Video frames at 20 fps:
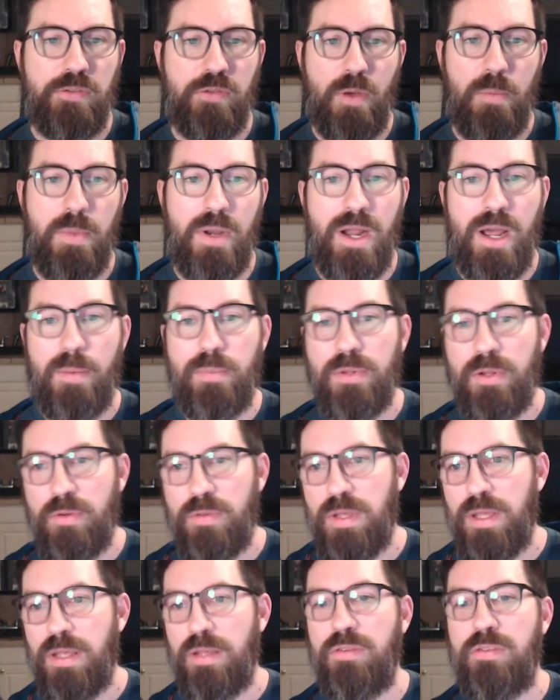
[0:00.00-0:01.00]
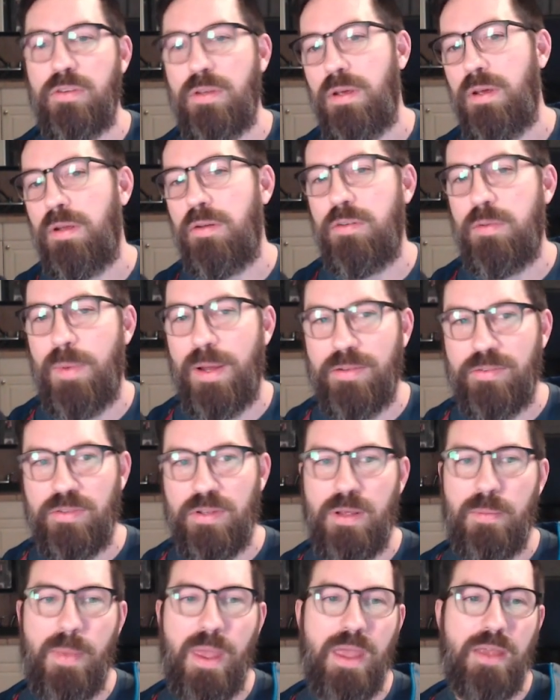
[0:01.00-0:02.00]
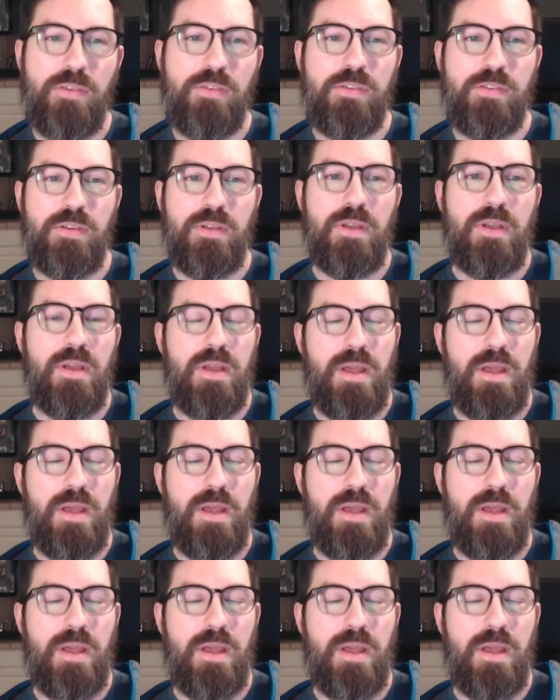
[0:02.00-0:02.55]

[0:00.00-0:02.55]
So I'm going to upload these to my CMS,